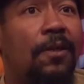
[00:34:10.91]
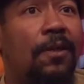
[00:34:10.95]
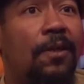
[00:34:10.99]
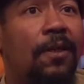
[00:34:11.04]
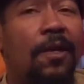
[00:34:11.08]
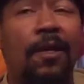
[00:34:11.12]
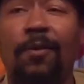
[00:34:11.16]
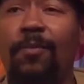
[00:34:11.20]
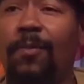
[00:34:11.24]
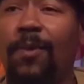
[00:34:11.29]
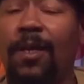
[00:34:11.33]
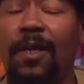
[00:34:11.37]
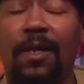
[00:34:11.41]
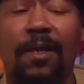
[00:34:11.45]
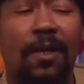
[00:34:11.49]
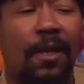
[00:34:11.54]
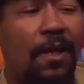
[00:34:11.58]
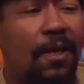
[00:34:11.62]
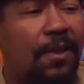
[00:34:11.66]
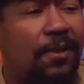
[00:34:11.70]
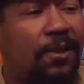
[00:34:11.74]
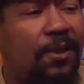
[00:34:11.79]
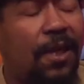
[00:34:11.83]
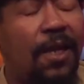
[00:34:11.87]
Him and
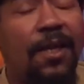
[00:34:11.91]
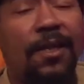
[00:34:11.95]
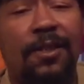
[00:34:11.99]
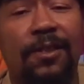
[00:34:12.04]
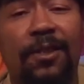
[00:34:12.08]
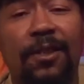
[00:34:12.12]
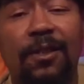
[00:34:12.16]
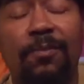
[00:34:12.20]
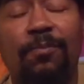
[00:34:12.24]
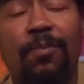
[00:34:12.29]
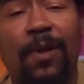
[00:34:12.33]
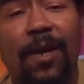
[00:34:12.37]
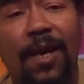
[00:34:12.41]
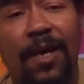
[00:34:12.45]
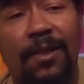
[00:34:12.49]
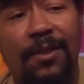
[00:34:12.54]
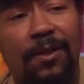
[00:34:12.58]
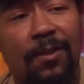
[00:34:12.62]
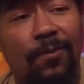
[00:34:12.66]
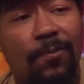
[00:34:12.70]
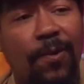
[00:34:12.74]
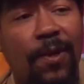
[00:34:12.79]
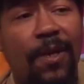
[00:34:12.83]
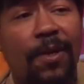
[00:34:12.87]
Janice, she
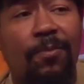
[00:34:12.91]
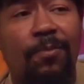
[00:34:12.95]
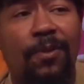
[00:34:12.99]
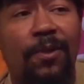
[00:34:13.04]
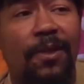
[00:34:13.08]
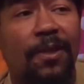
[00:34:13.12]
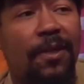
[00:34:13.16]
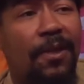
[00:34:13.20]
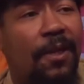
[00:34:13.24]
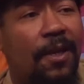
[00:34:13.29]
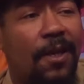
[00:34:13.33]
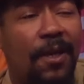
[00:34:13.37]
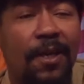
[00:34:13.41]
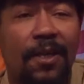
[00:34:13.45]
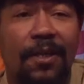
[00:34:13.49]
passed away, but